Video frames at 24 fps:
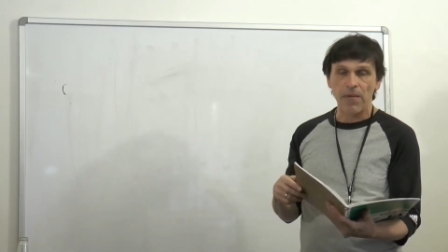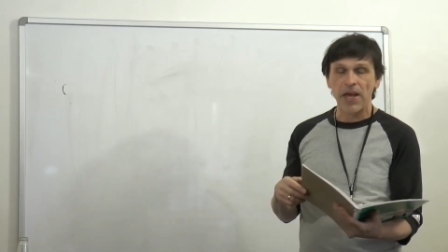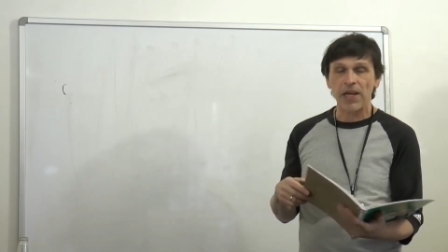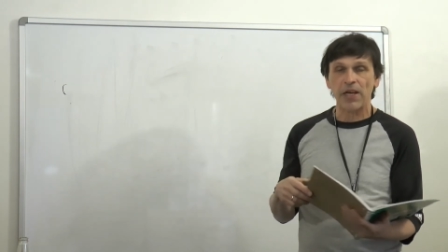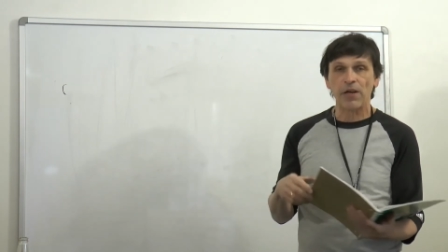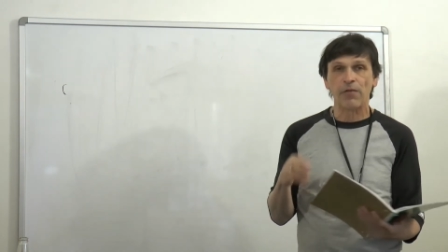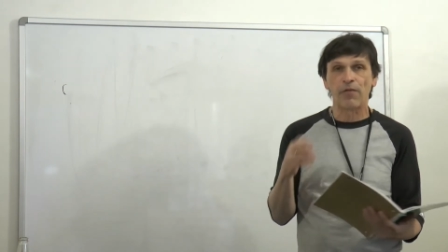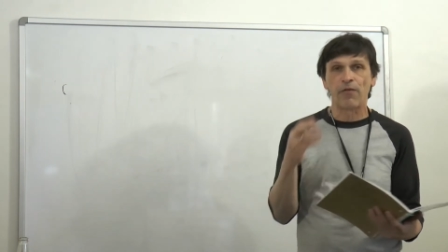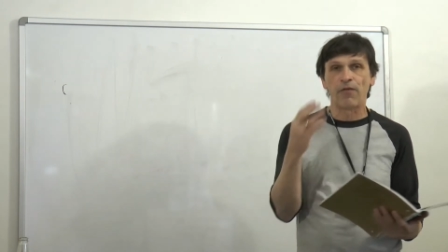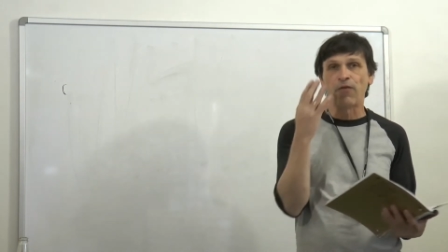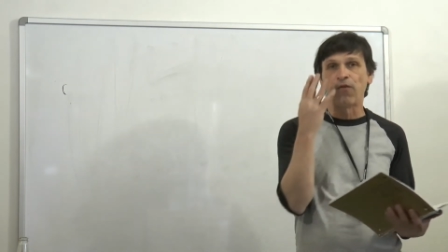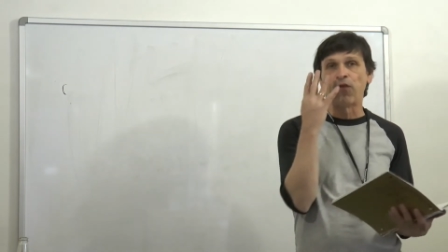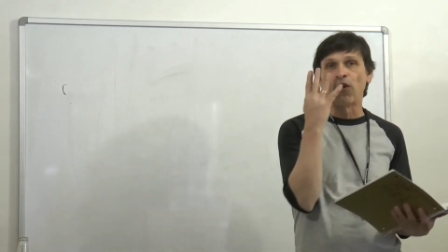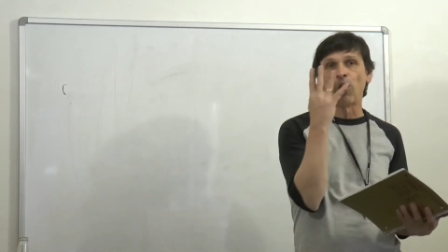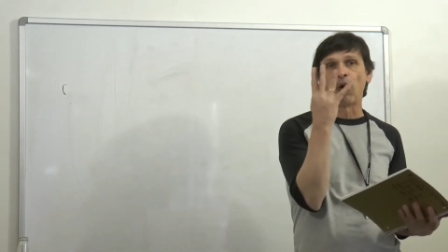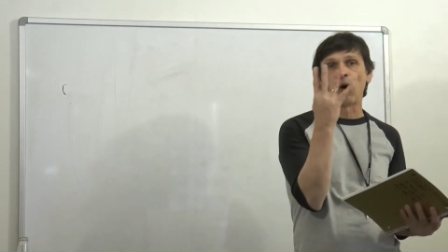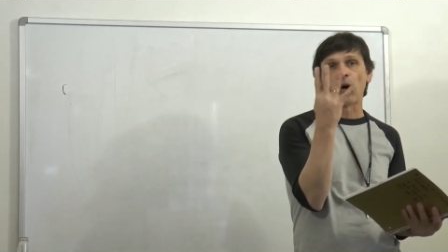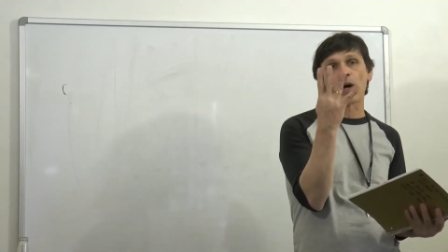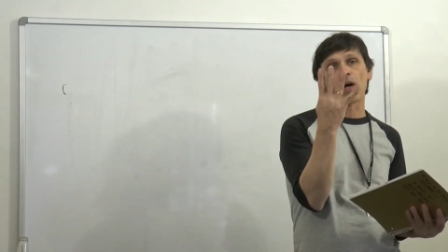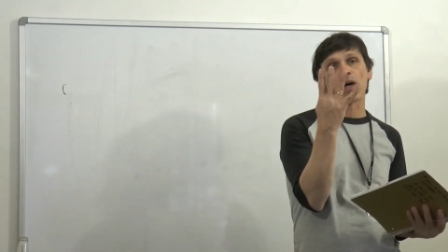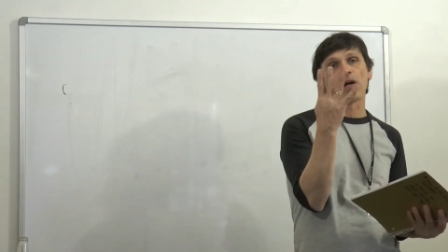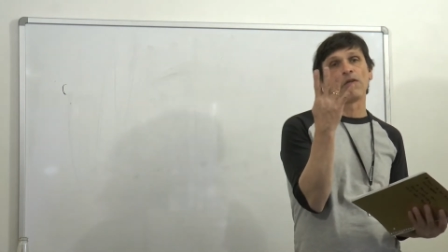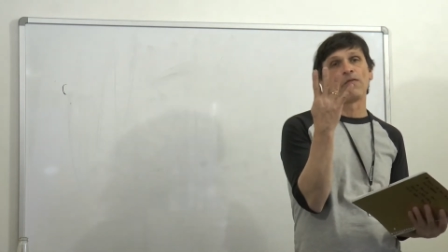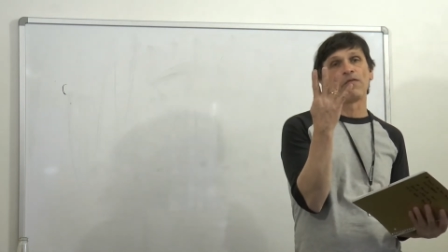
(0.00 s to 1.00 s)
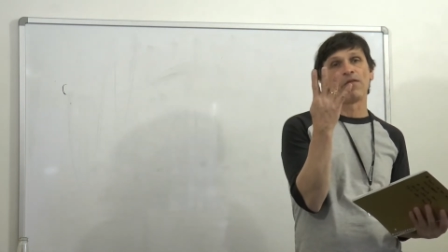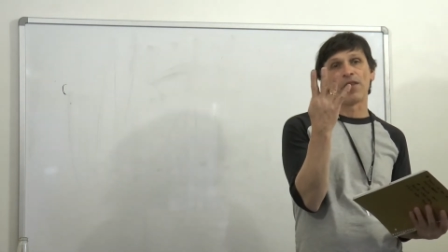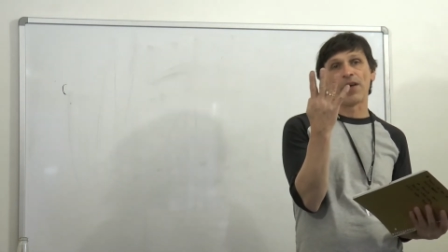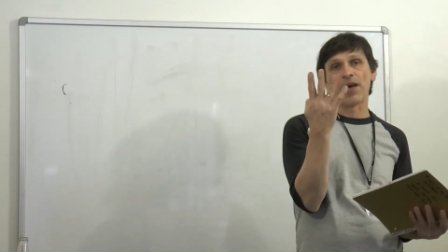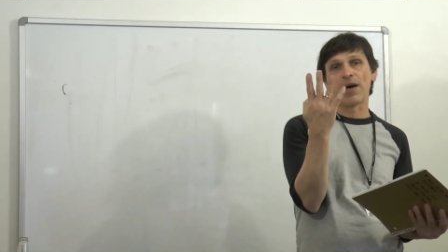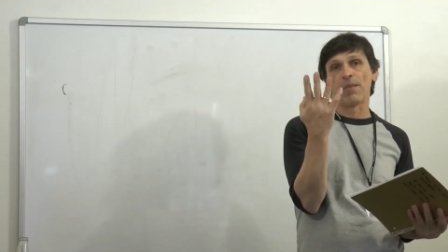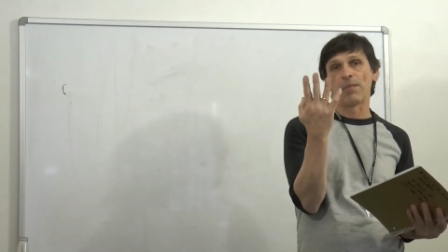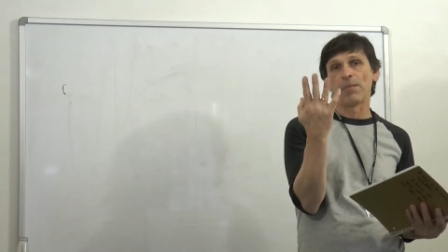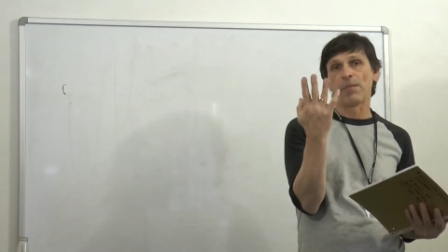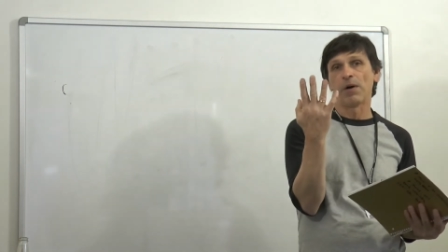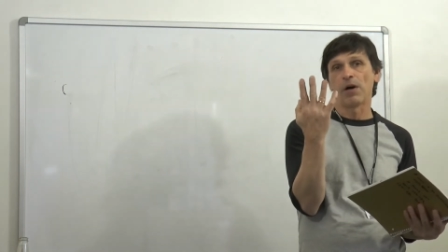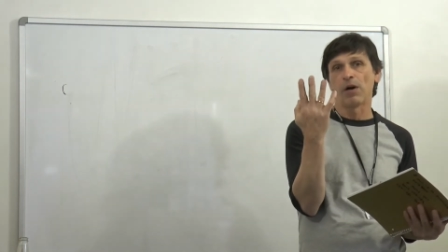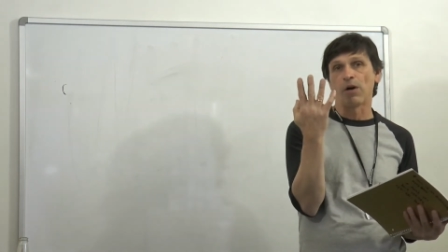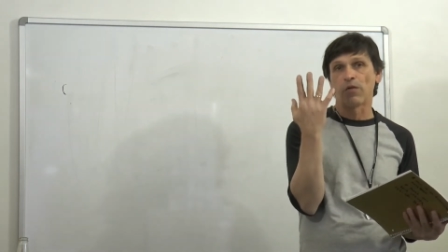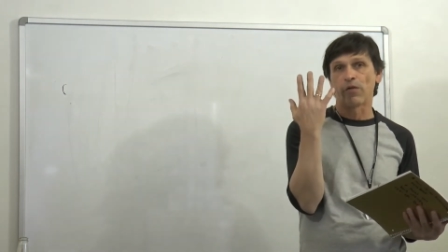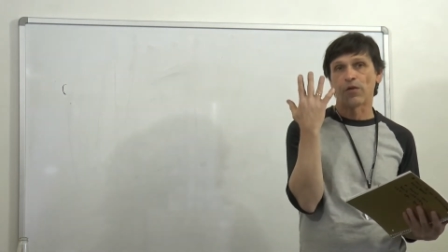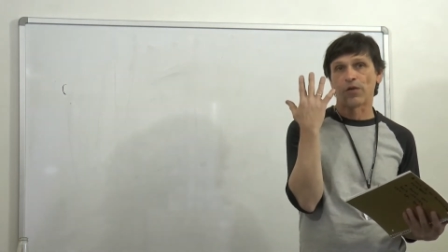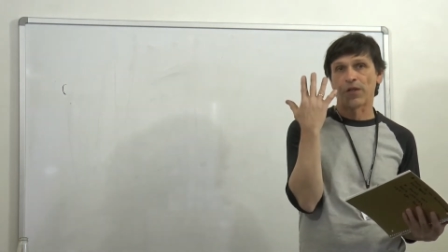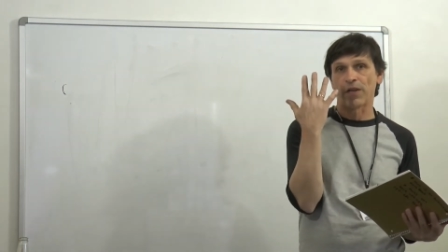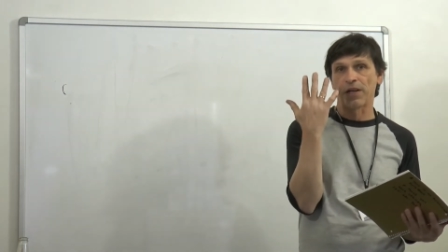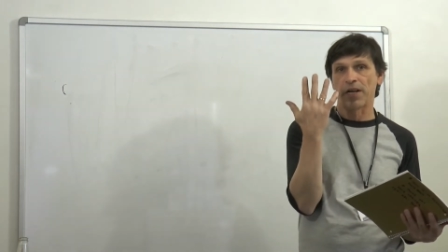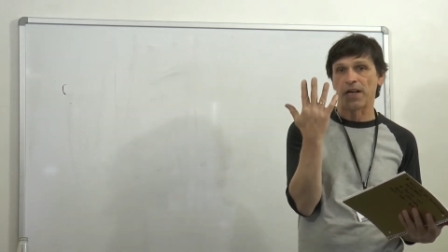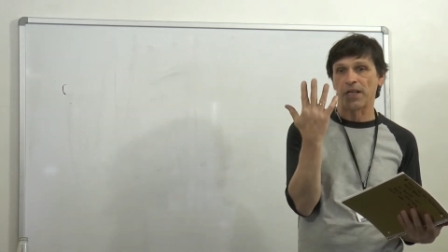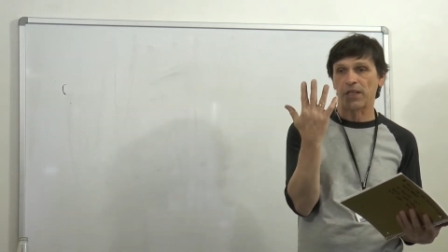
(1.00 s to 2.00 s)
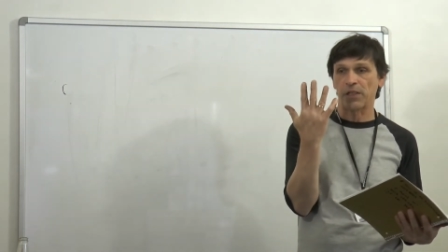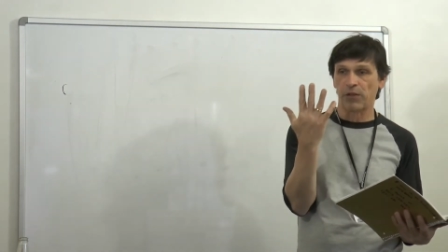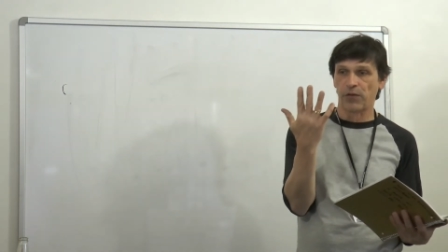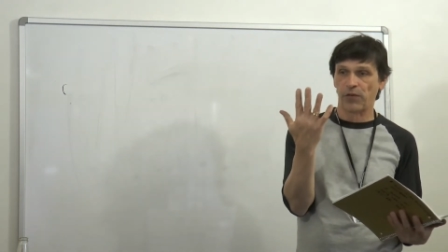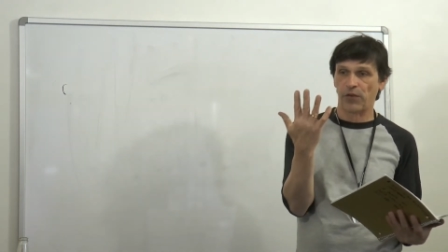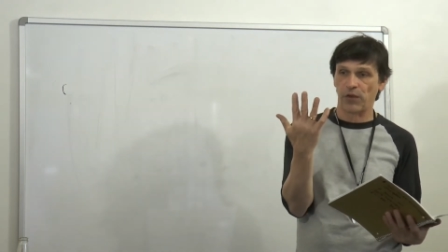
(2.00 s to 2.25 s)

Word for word: make four of them over the next